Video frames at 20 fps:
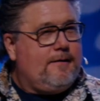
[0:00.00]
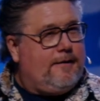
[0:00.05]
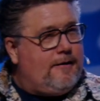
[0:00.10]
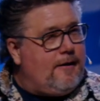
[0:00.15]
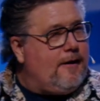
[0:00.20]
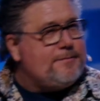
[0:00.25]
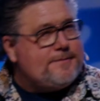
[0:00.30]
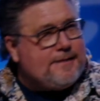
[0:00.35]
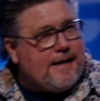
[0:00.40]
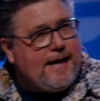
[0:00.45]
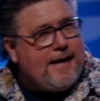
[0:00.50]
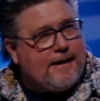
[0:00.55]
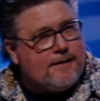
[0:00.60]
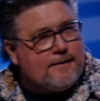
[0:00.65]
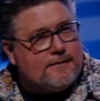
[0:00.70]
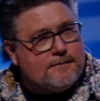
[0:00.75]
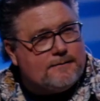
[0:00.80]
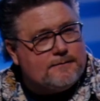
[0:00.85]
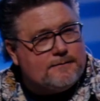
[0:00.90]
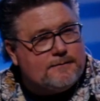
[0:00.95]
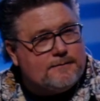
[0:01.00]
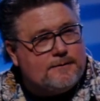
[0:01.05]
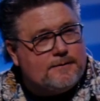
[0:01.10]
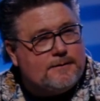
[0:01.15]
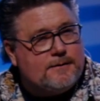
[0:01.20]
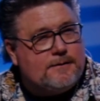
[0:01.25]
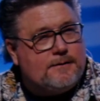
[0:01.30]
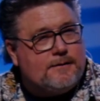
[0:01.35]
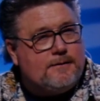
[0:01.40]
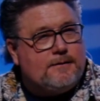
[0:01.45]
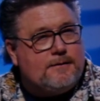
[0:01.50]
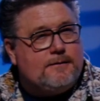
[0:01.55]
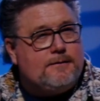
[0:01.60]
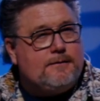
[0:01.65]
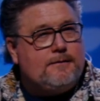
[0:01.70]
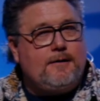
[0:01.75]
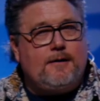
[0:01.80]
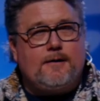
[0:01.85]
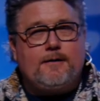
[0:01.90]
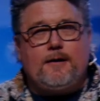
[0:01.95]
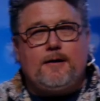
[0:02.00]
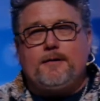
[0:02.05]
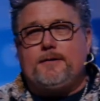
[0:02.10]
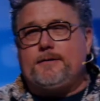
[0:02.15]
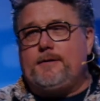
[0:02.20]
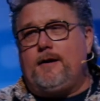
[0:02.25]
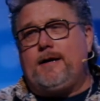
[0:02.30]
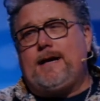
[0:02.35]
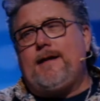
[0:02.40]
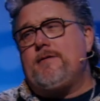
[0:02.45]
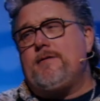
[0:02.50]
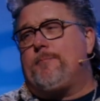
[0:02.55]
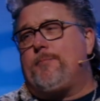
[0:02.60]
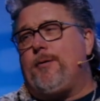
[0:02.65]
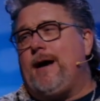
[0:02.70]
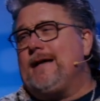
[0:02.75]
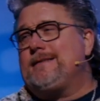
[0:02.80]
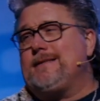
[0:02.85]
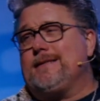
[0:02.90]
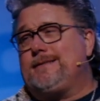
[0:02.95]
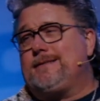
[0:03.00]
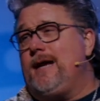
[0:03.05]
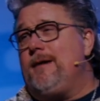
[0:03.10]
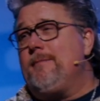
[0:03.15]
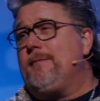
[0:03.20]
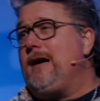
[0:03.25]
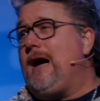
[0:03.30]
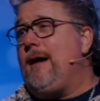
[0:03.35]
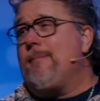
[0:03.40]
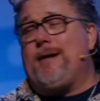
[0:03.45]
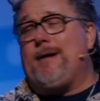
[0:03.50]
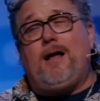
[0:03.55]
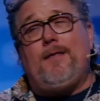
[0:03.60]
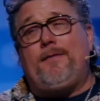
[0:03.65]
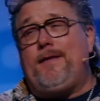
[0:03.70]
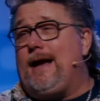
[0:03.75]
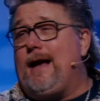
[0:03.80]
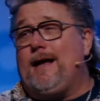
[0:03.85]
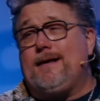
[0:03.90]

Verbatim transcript: You know what I'm saying? They're giving praise to some God, but I don't